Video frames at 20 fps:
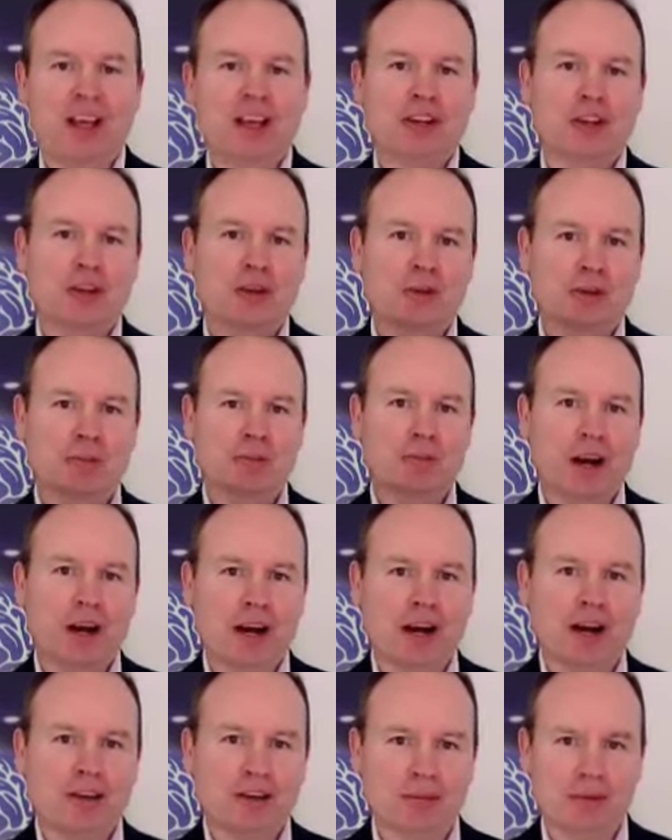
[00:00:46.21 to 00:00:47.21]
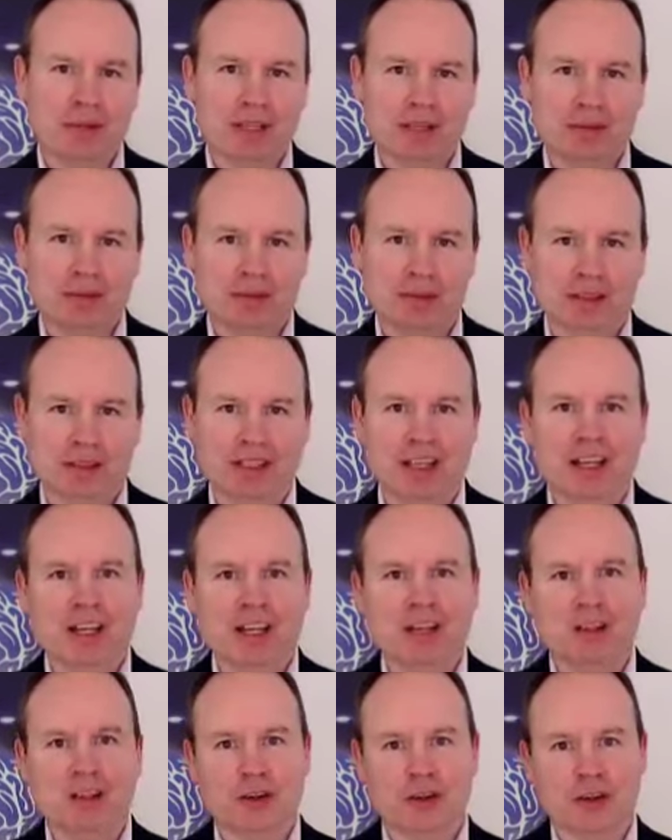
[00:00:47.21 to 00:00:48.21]
to empower people
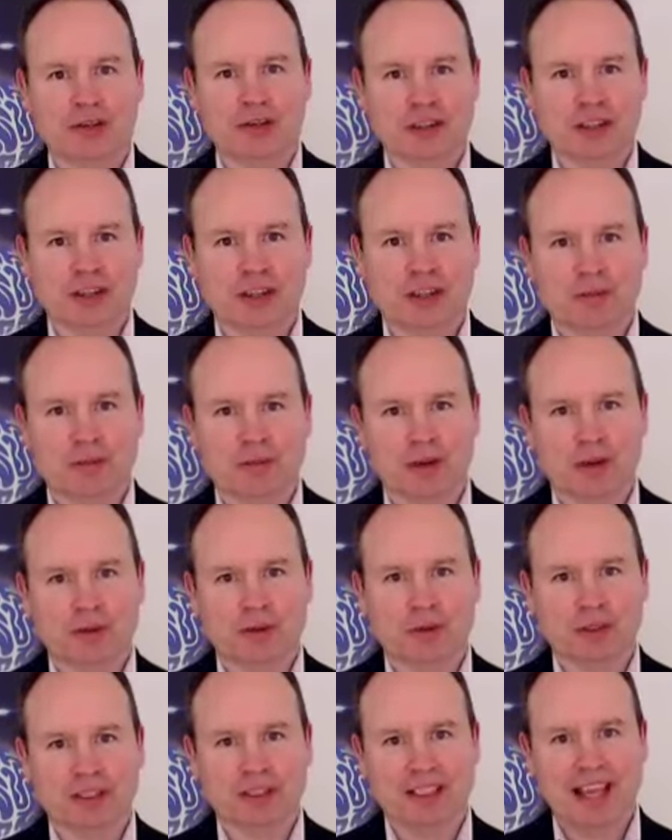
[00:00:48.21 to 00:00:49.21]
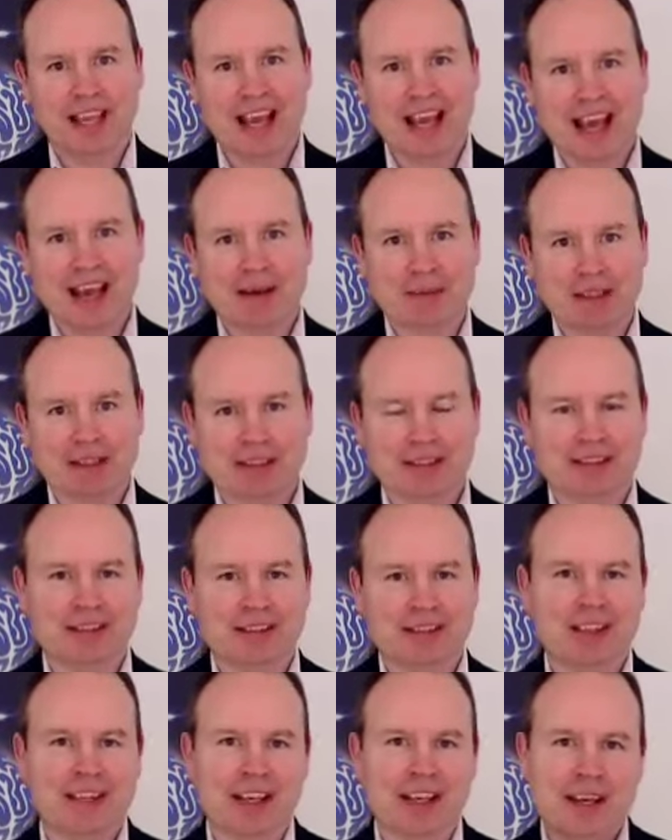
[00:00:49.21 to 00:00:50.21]
to overcome unwanted
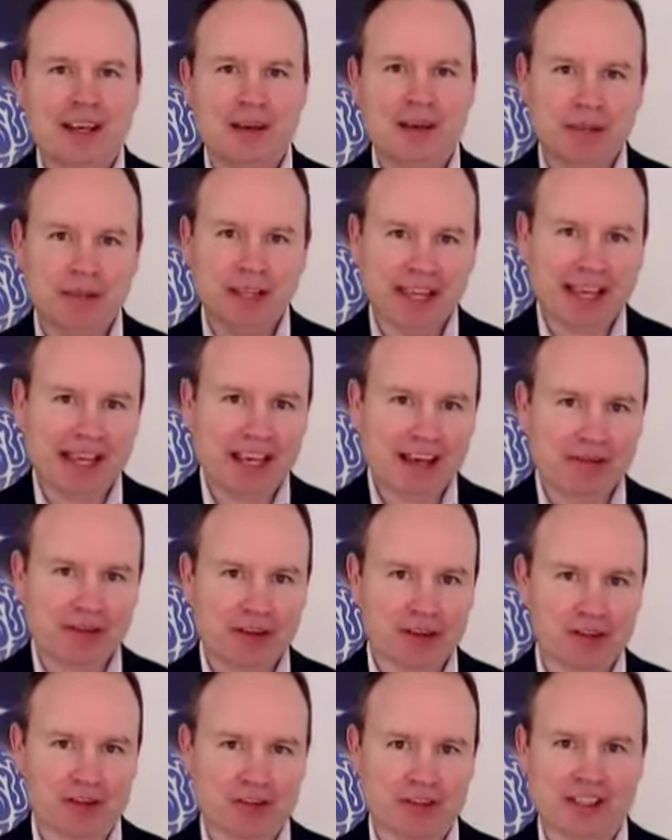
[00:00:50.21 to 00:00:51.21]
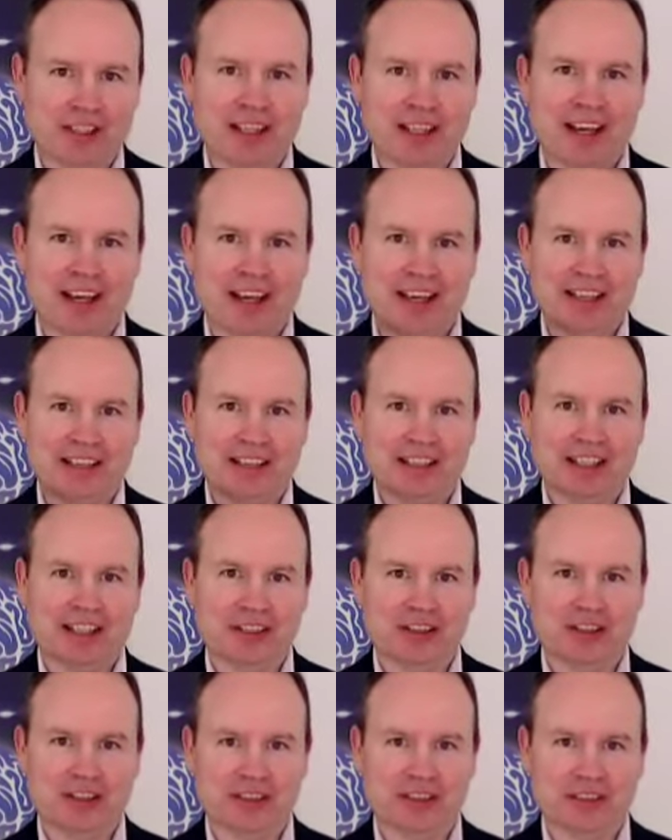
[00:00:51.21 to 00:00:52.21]
habits, behaviors, and
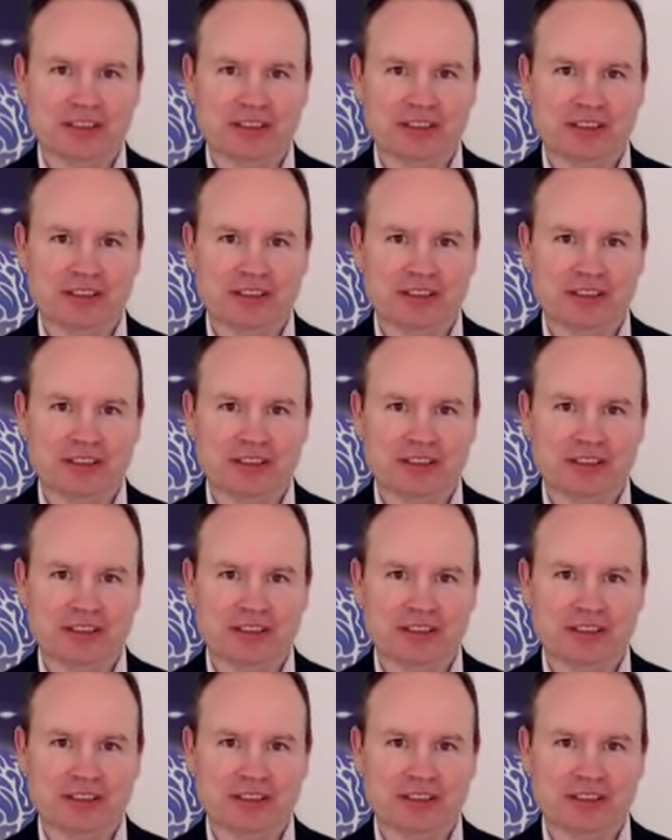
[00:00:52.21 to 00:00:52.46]
addiction.